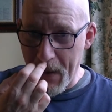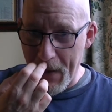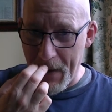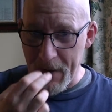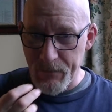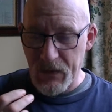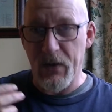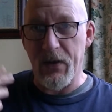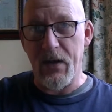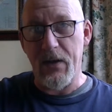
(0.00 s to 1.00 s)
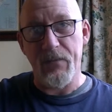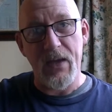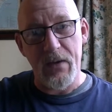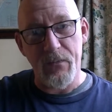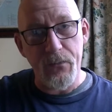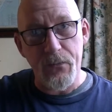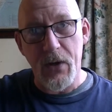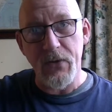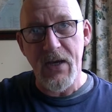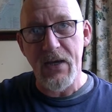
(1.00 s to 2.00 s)
We're looking at
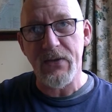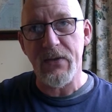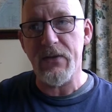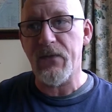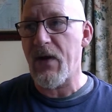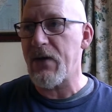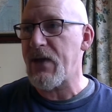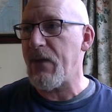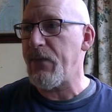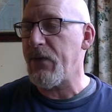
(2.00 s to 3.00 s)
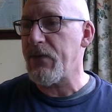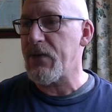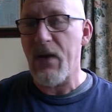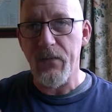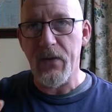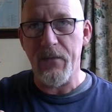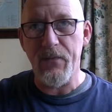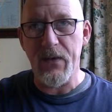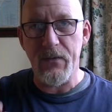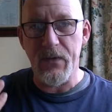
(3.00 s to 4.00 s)
protesters, for example. Do you remember
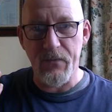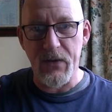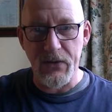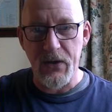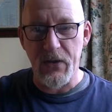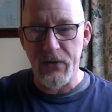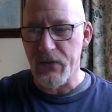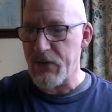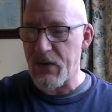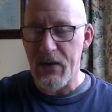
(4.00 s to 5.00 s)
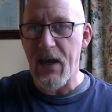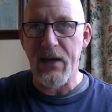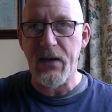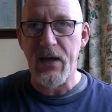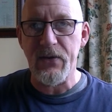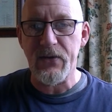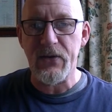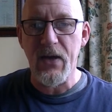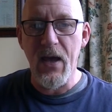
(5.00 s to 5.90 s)
the turtles and the anarchists?